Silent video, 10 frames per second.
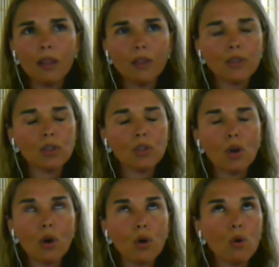
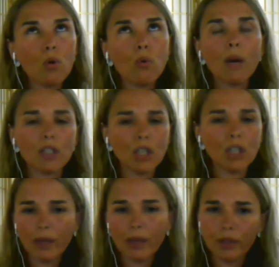so much
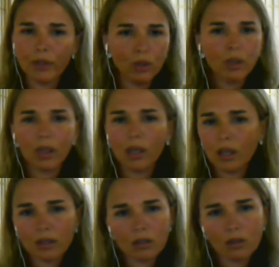help out there. You can get
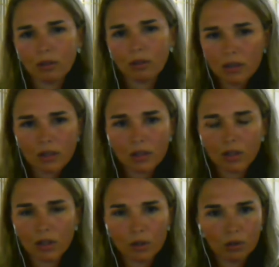consultants to
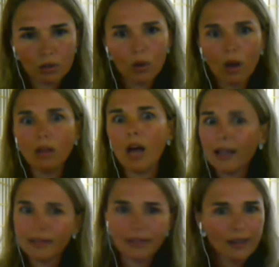do a mm-hmm.
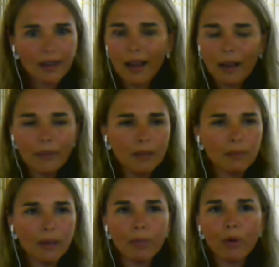lot. I mean,
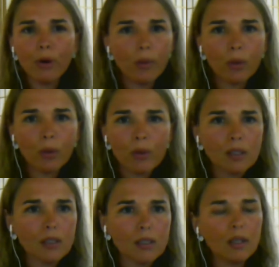my programmer
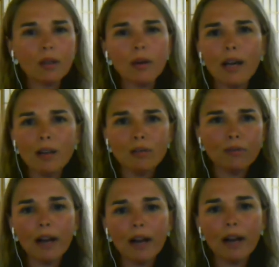was, you know, out of
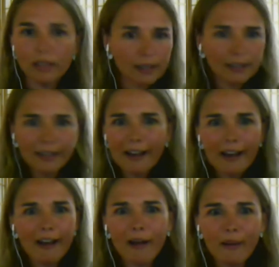Ireland,
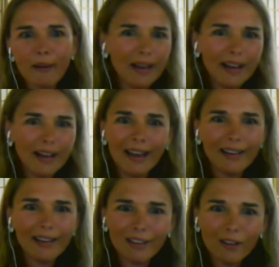um, and I had
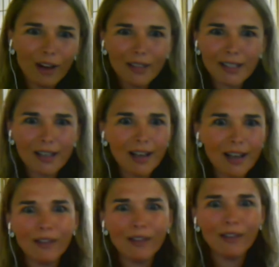a graphics guy
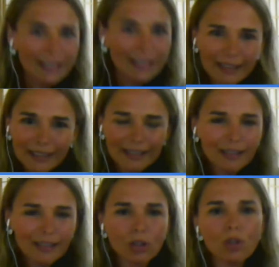out of India, and
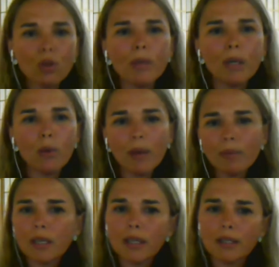there's yeah. so many
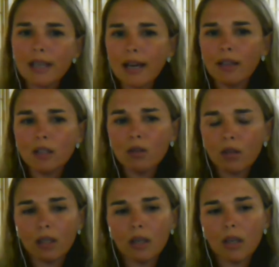websites now that you
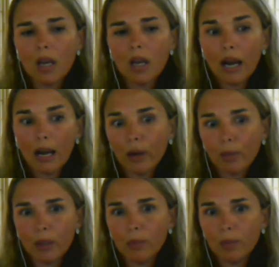can hire
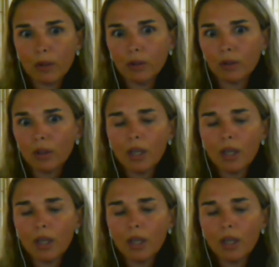people